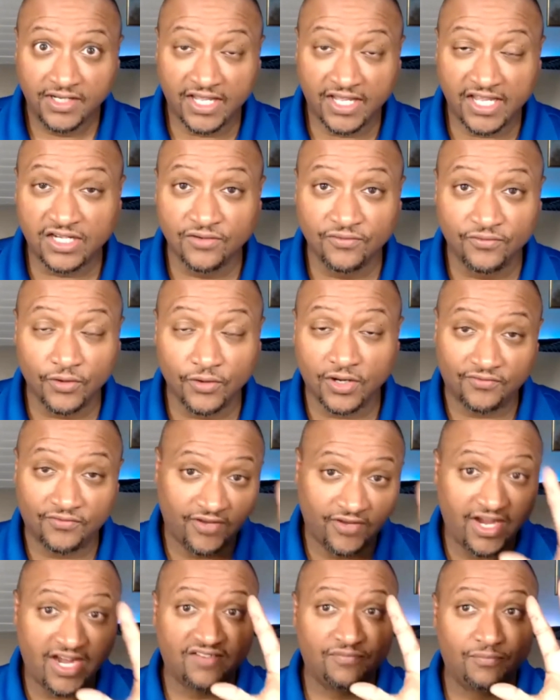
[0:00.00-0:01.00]
He converted
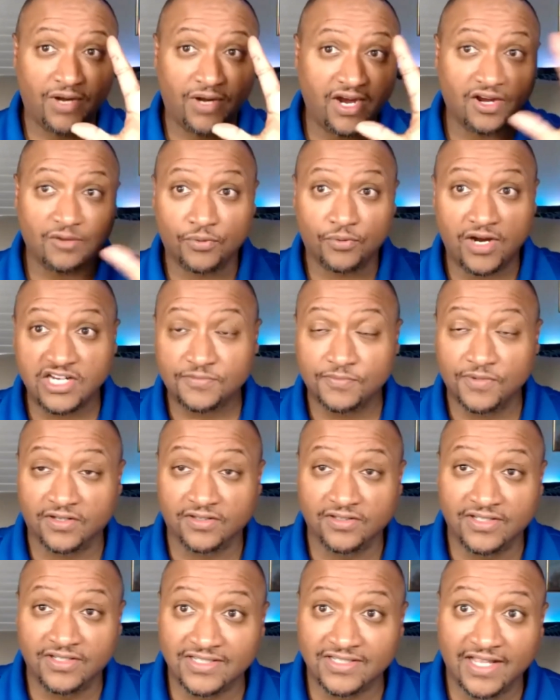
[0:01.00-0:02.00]
5 buyer
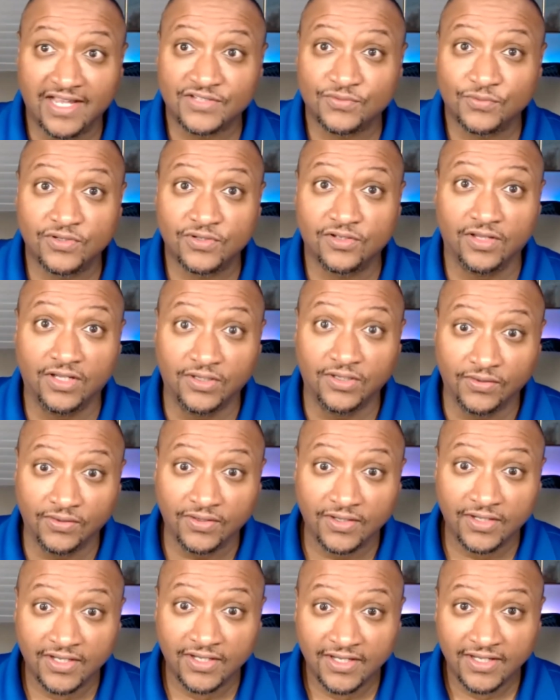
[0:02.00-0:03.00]
prospect leads last week
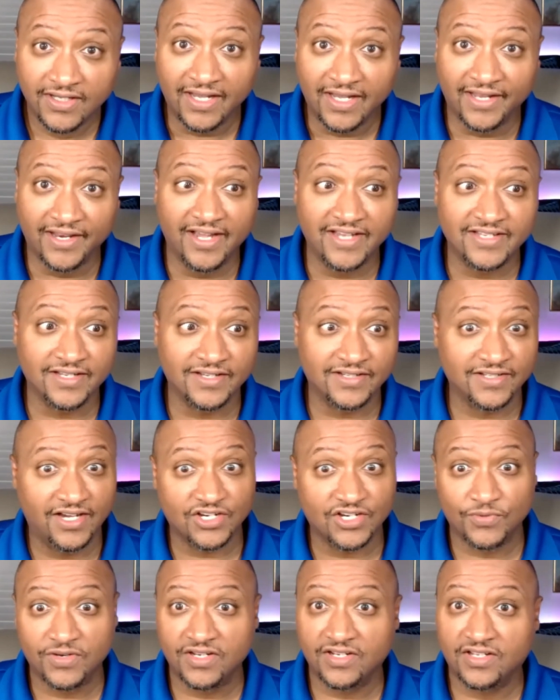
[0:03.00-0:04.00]
alone. And now he's like,
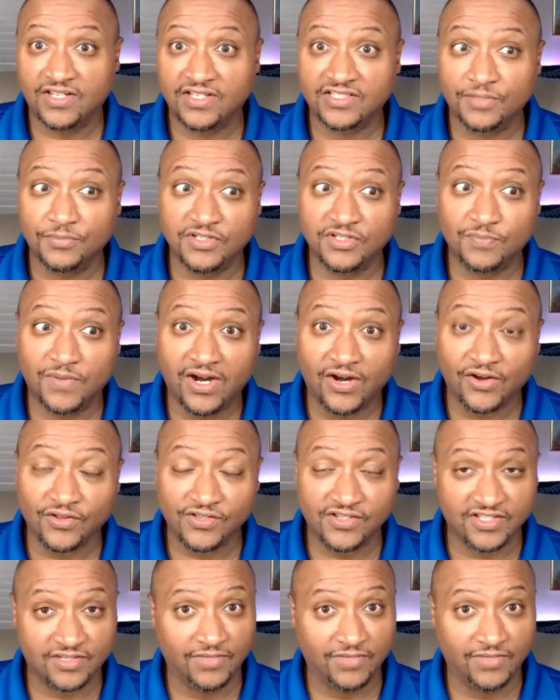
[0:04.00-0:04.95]
Sascha, we need to get some of these buyer leads.